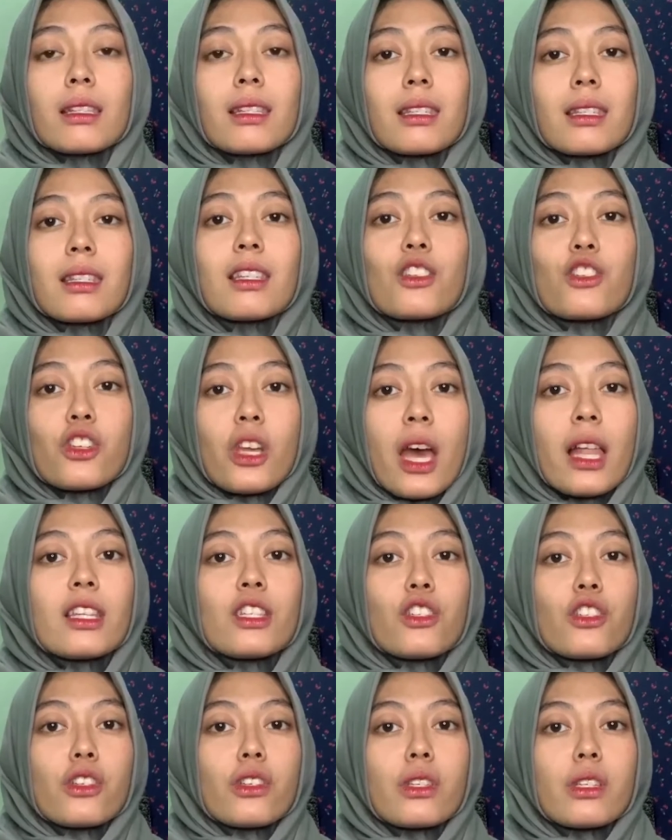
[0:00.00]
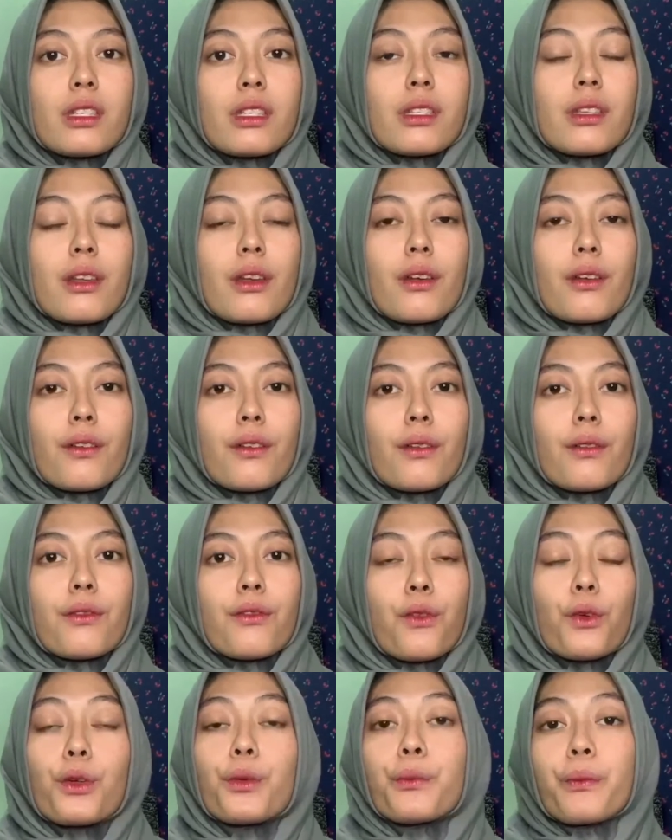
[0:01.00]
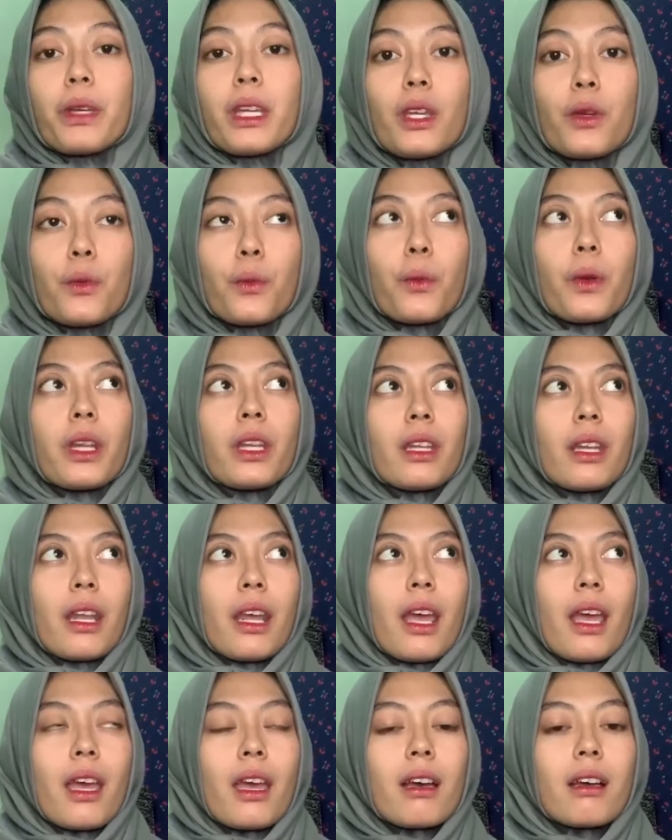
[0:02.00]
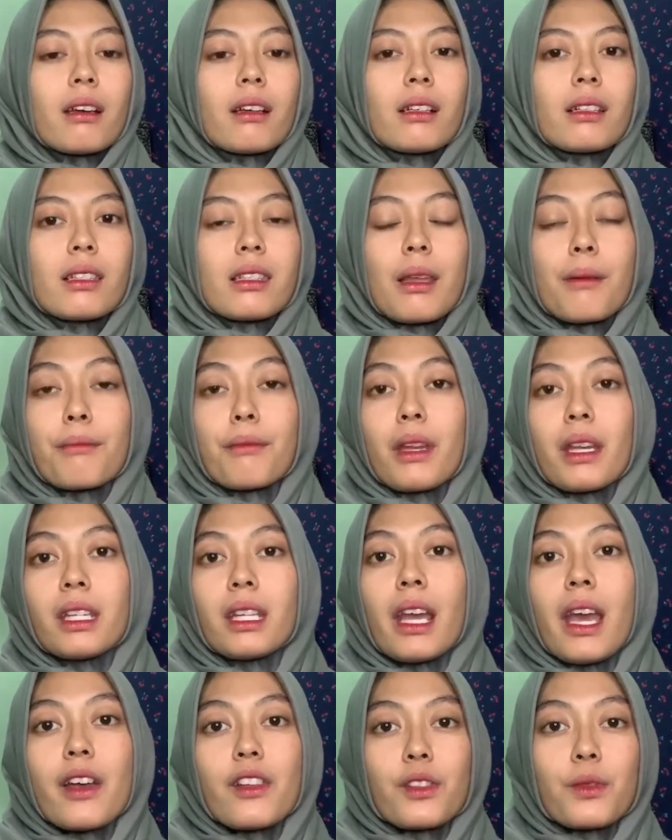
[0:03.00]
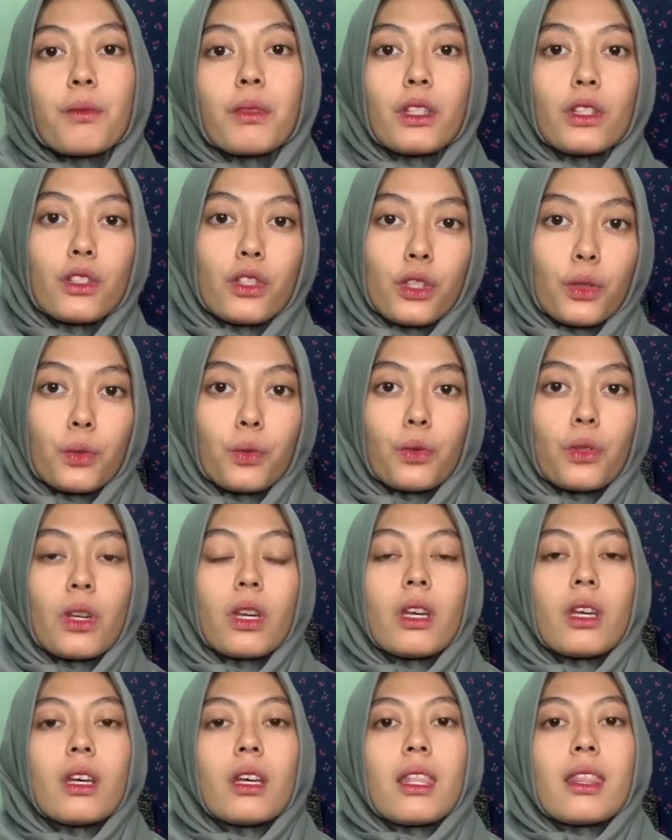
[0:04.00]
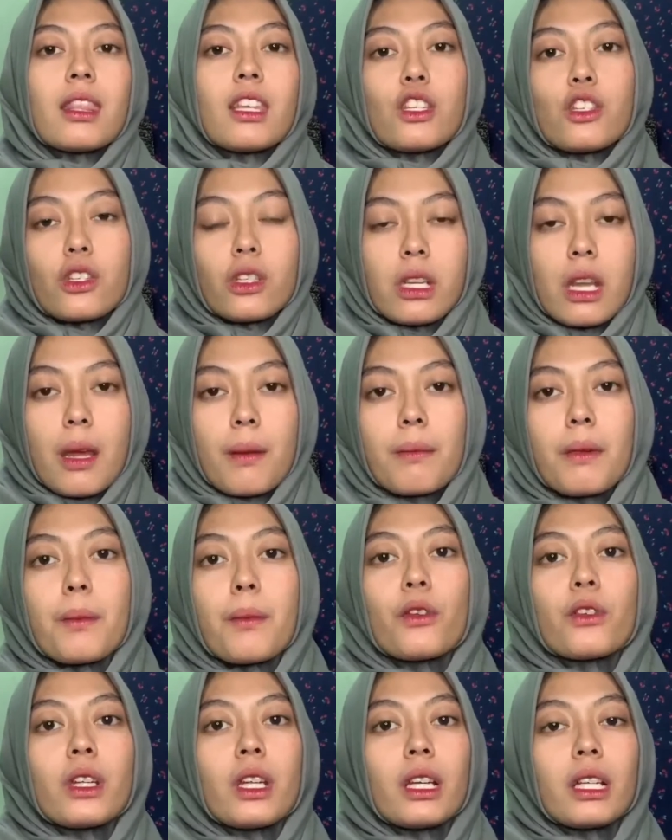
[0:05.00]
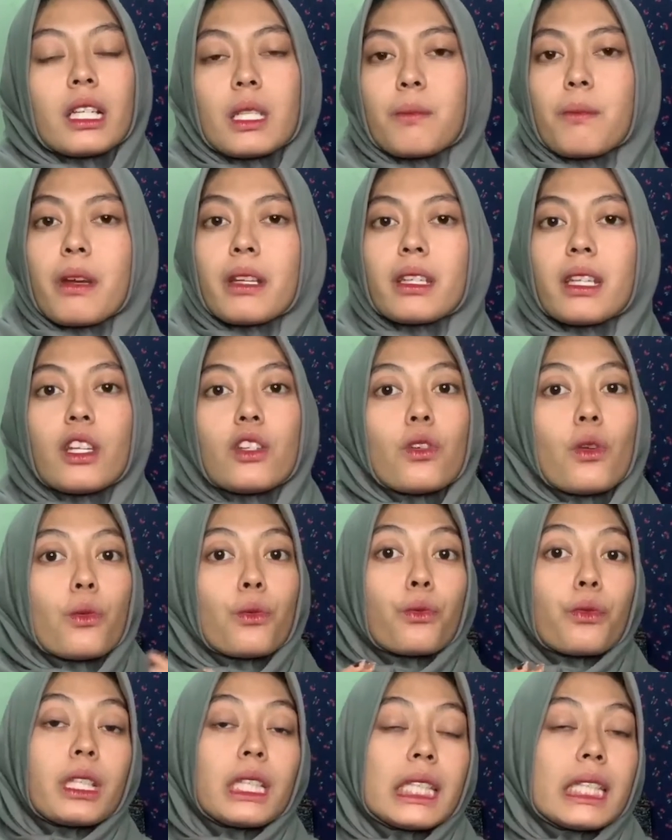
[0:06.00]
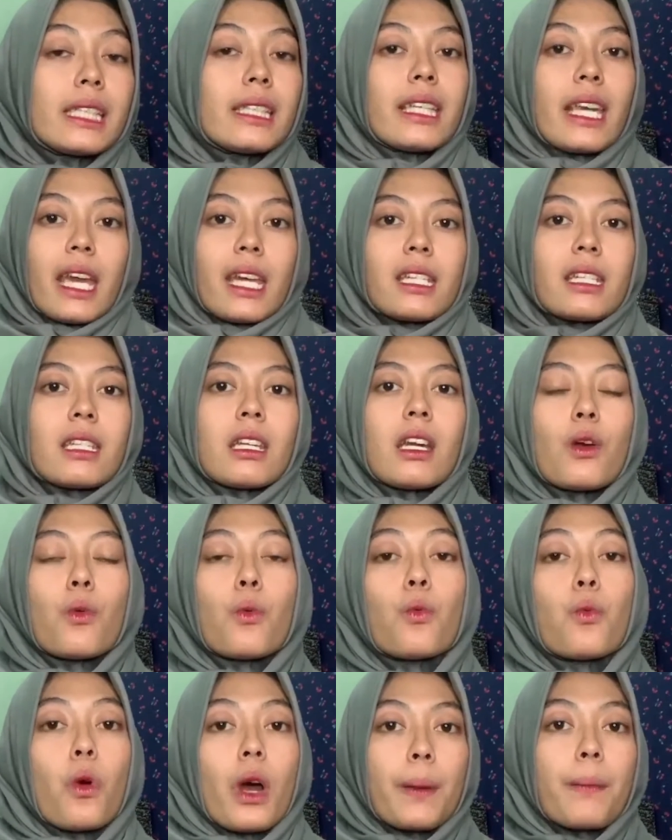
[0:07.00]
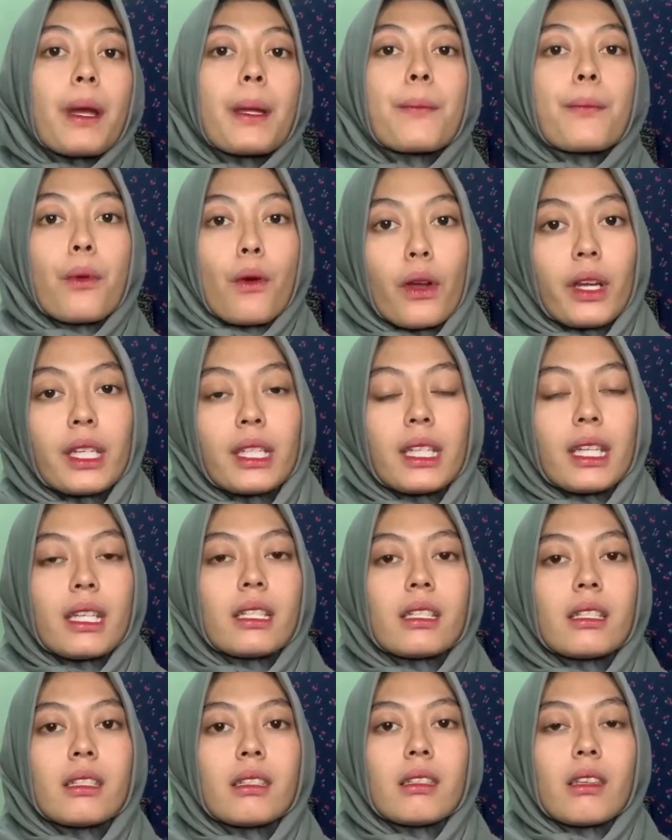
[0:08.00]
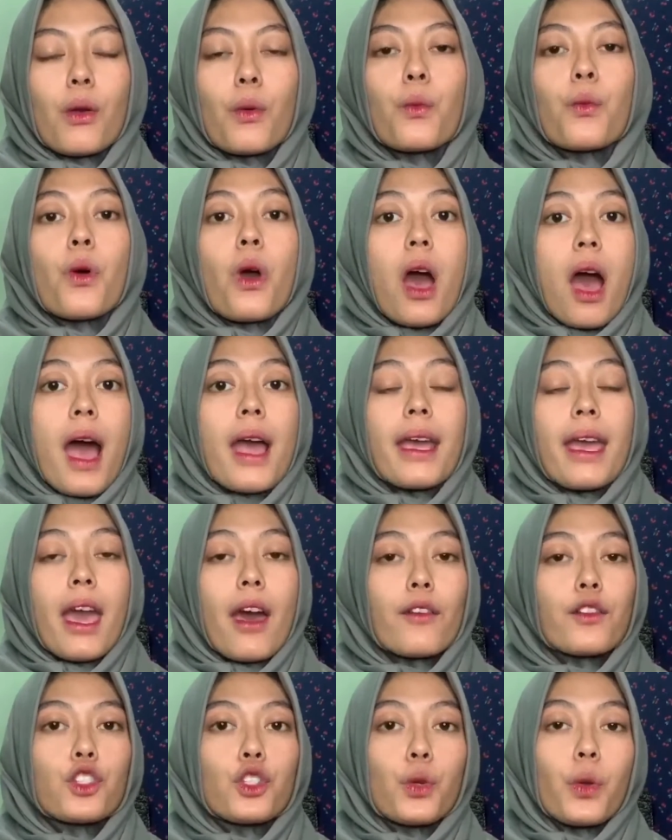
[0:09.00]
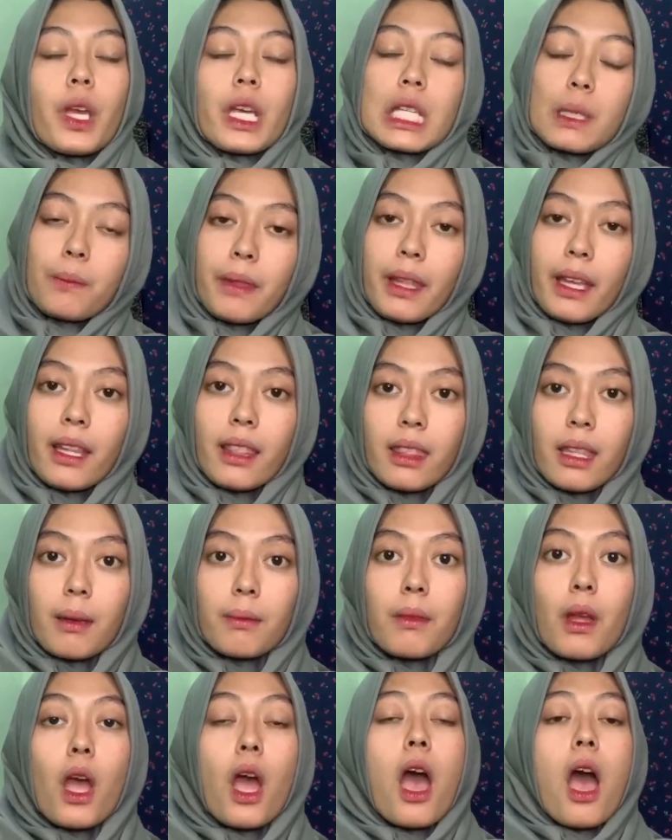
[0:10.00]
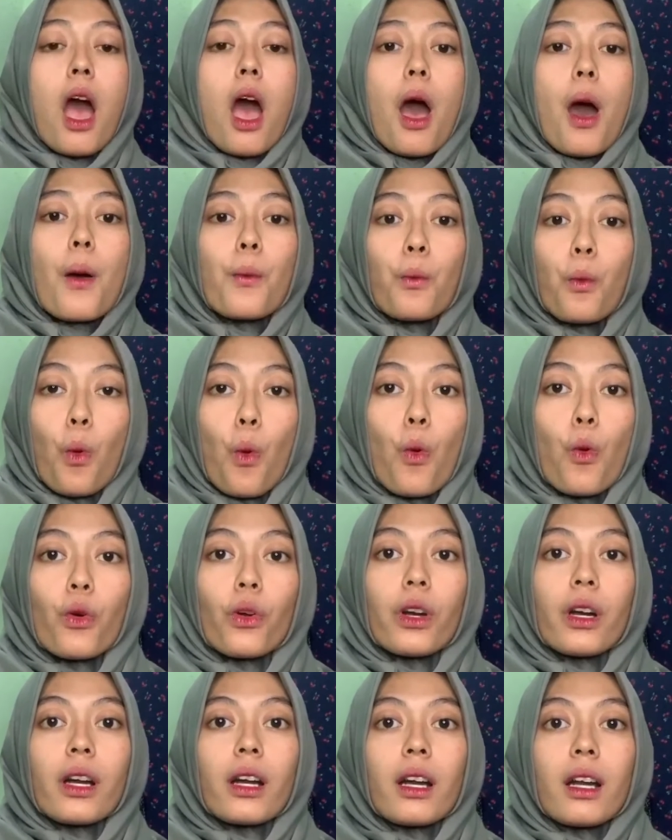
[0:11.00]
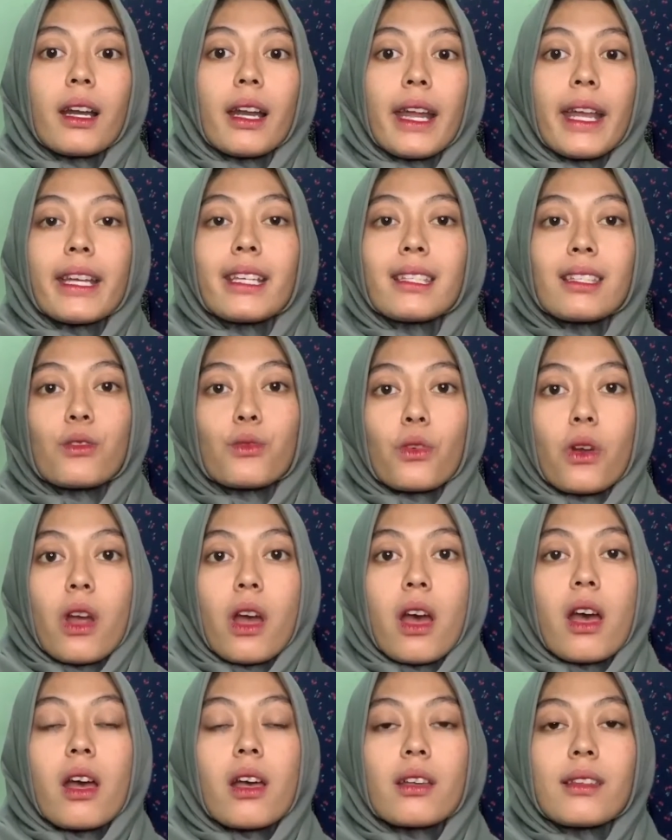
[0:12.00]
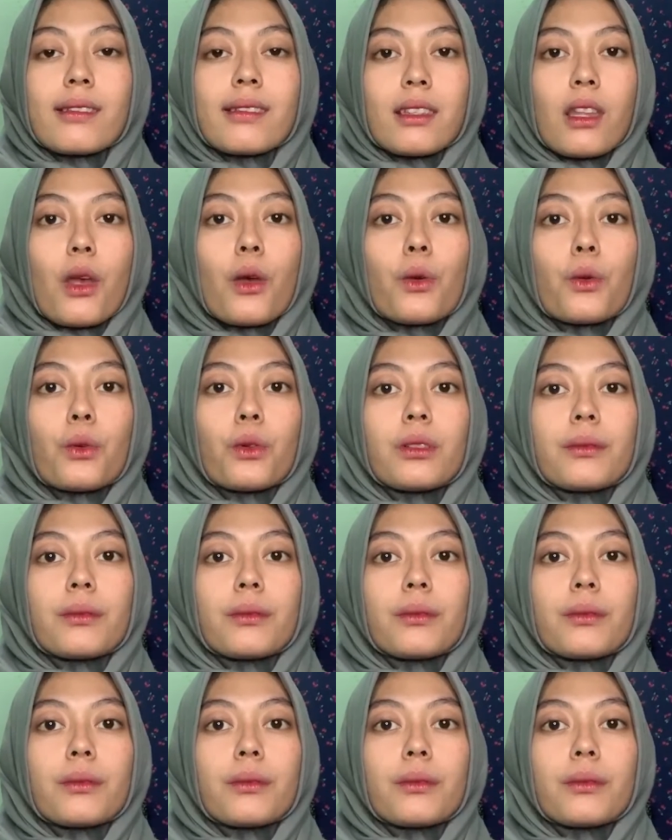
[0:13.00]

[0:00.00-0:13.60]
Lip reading: the challenges for me when somebody asks me to teach them about English but they don't really get what my point is, so I have to explain them more extra, so